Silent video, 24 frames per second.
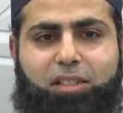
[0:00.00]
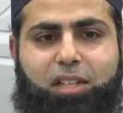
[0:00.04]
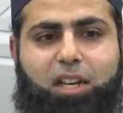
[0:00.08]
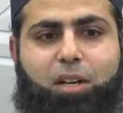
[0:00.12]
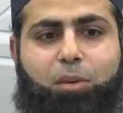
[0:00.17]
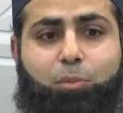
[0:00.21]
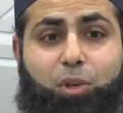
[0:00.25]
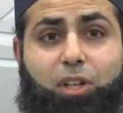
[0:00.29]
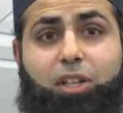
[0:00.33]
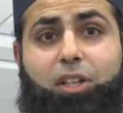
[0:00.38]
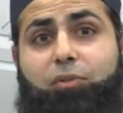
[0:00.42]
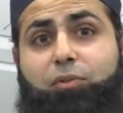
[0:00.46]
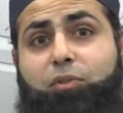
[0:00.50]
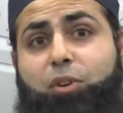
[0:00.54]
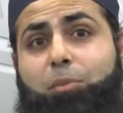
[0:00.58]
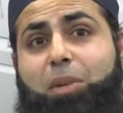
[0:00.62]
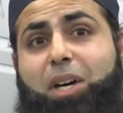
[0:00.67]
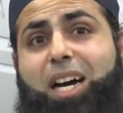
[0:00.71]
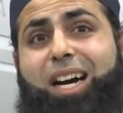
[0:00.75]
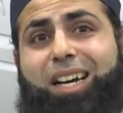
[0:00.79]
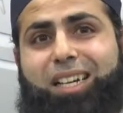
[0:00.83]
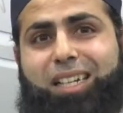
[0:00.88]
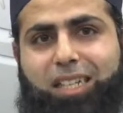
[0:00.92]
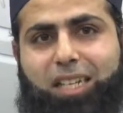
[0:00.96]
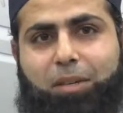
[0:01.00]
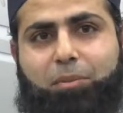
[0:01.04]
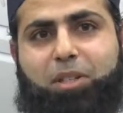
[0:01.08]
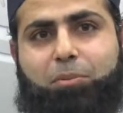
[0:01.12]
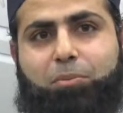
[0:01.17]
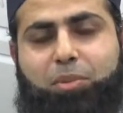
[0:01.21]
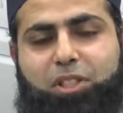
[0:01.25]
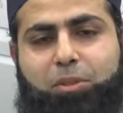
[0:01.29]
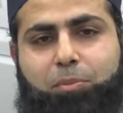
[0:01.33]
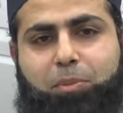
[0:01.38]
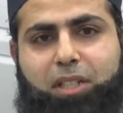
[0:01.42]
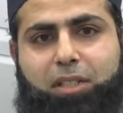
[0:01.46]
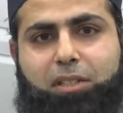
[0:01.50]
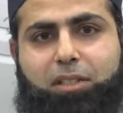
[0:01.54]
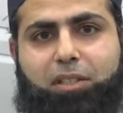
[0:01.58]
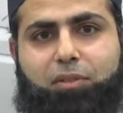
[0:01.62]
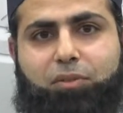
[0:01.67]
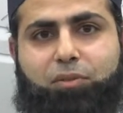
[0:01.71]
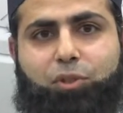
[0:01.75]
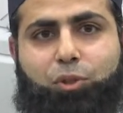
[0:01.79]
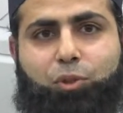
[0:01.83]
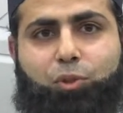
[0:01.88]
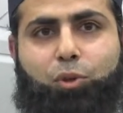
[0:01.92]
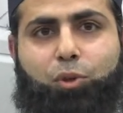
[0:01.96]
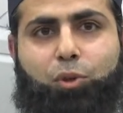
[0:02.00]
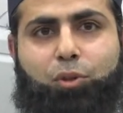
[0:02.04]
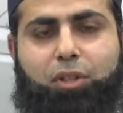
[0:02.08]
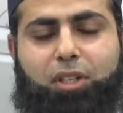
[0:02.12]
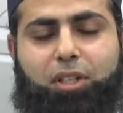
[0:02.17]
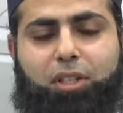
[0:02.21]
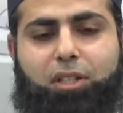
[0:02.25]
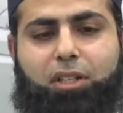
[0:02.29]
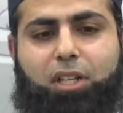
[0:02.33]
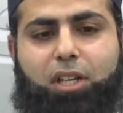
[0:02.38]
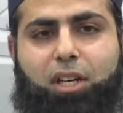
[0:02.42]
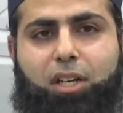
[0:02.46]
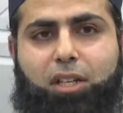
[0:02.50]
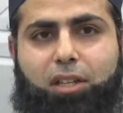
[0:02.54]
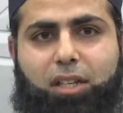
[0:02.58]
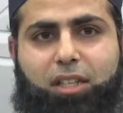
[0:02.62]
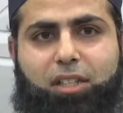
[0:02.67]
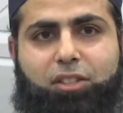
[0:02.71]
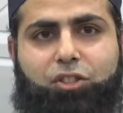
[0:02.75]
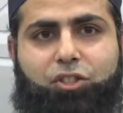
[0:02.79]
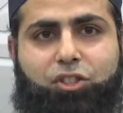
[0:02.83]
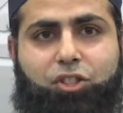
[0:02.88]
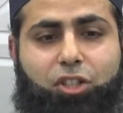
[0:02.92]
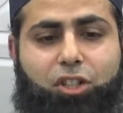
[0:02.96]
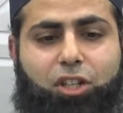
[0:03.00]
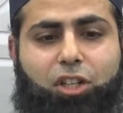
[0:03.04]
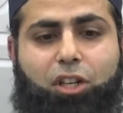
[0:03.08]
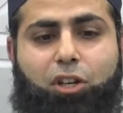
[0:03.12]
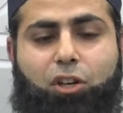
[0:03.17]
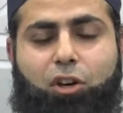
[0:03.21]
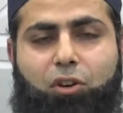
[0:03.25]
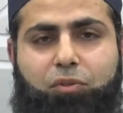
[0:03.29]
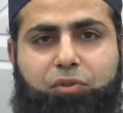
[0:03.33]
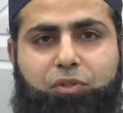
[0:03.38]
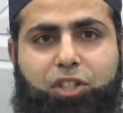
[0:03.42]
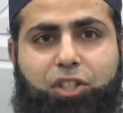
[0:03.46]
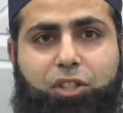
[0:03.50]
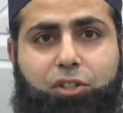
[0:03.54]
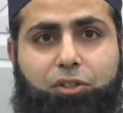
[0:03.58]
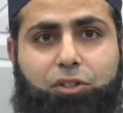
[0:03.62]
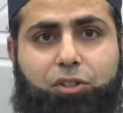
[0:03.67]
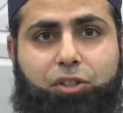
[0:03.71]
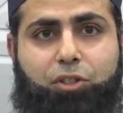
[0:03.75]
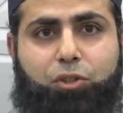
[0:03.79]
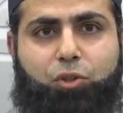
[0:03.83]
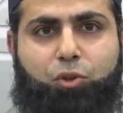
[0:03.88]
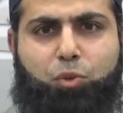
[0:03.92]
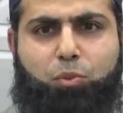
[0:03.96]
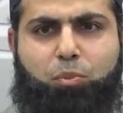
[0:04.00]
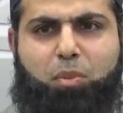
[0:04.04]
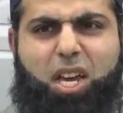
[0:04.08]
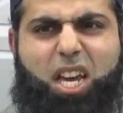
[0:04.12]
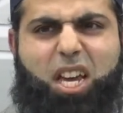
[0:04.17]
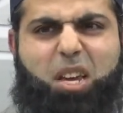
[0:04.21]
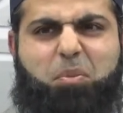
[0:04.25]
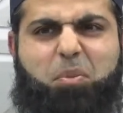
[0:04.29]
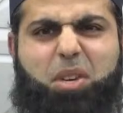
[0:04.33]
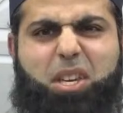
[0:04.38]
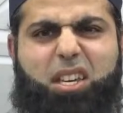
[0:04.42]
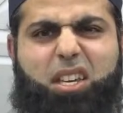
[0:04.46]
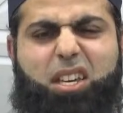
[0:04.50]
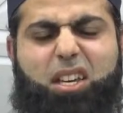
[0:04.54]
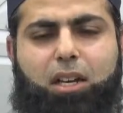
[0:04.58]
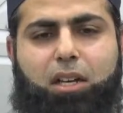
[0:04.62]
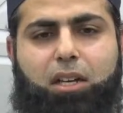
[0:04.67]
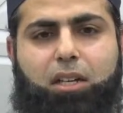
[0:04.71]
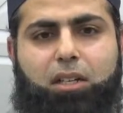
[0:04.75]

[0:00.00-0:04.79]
But from an academic perspective, you know that there's a lot of children who maybe